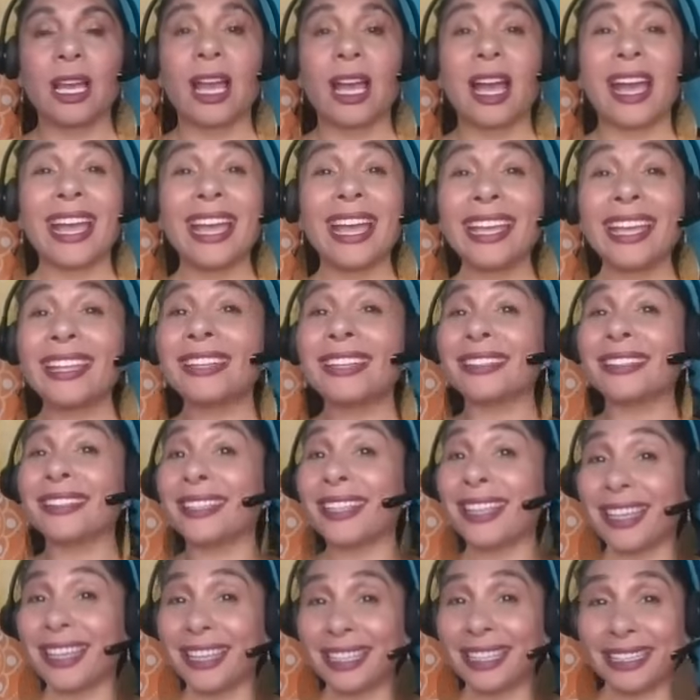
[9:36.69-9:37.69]
I had a
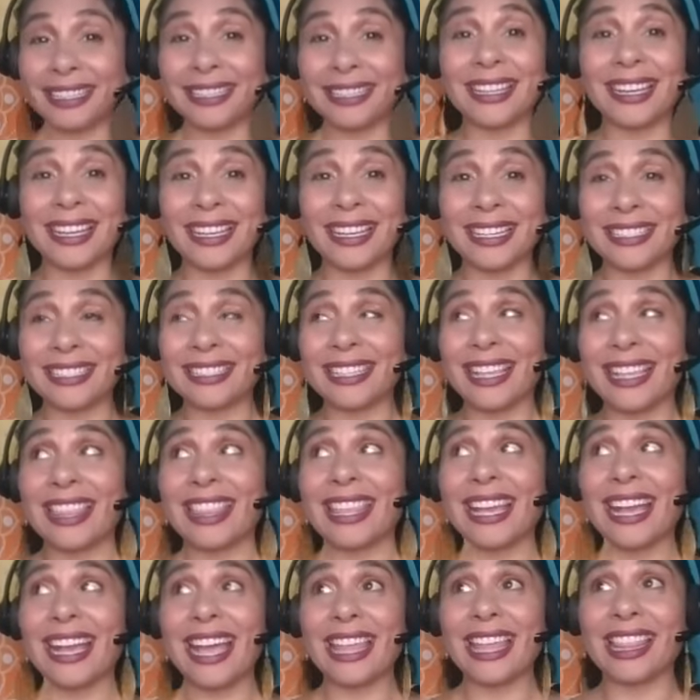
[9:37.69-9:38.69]
lot of clients. I
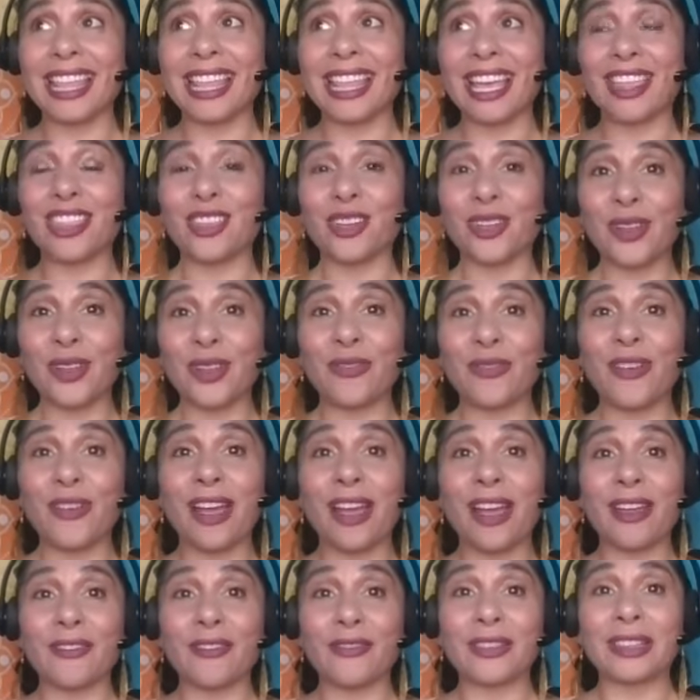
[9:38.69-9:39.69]
think I had like
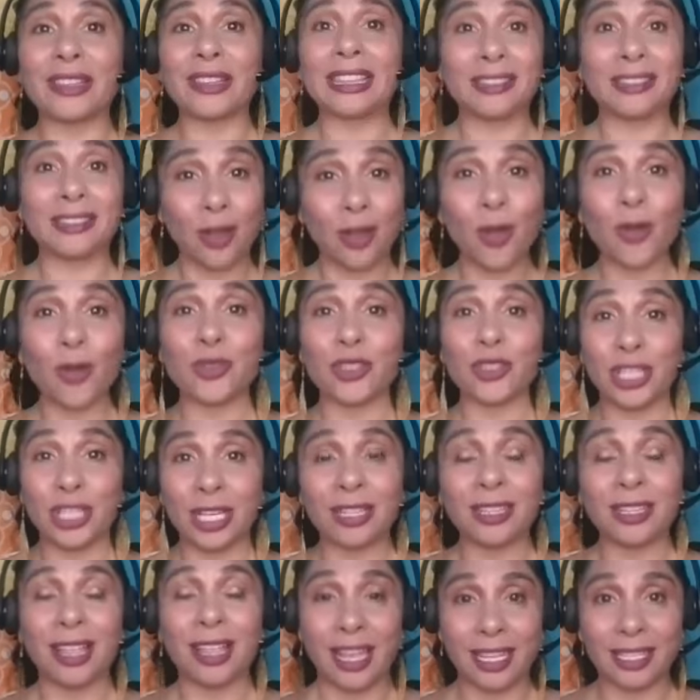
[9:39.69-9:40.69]
35 coaching
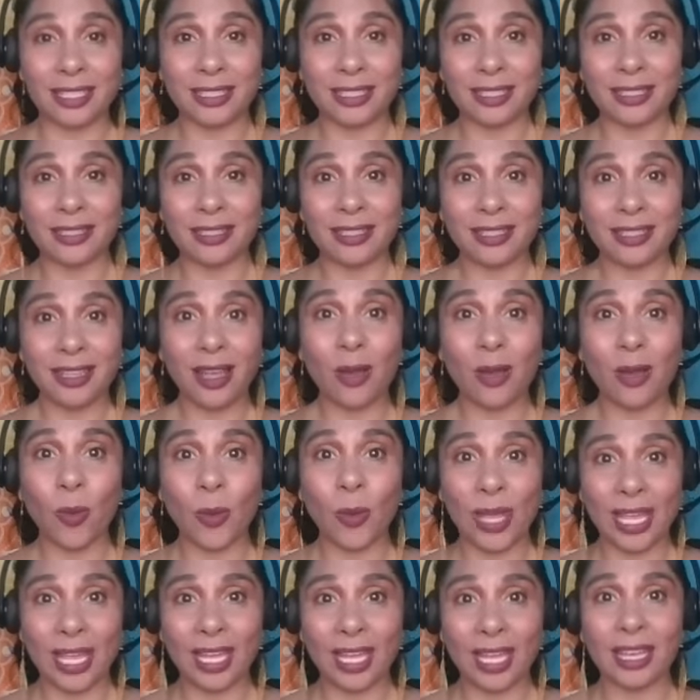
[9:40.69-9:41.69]
clients a
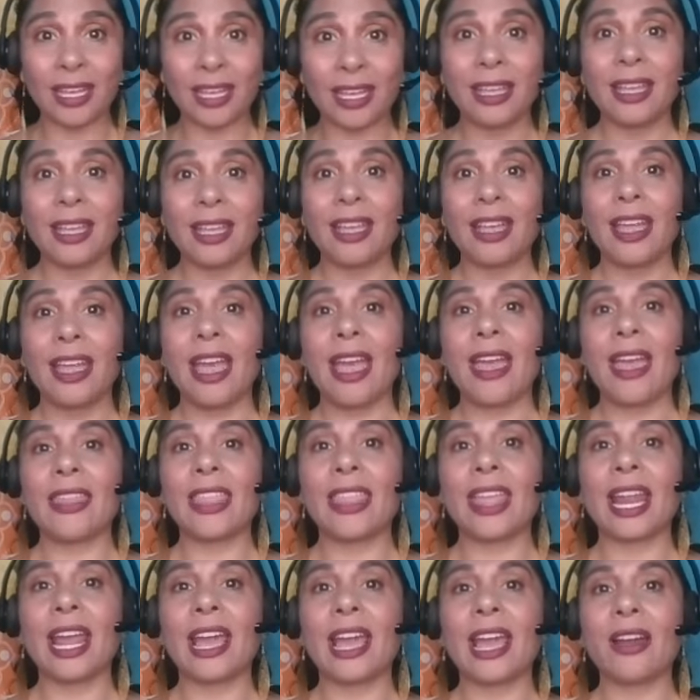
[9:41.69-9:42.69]
week. And
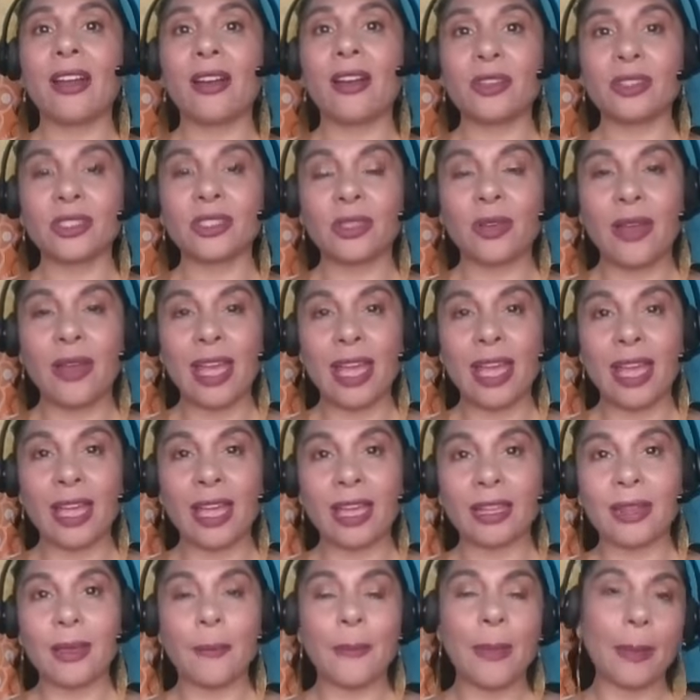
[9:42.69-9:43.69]
then I also
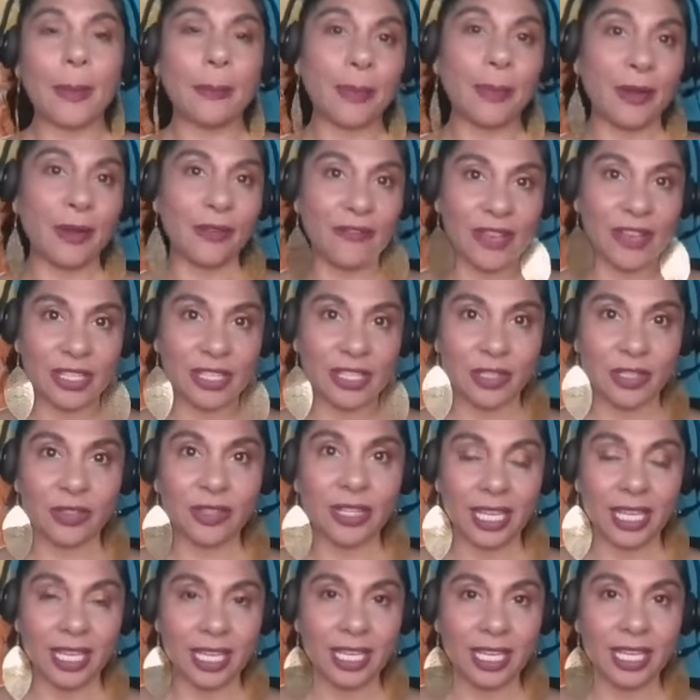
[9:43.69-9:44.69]
had my professor
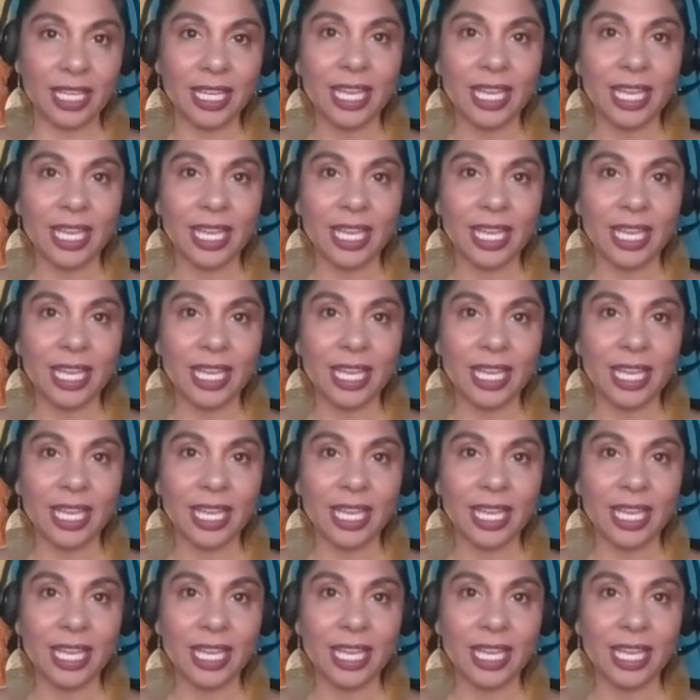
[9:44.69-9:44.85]
gig.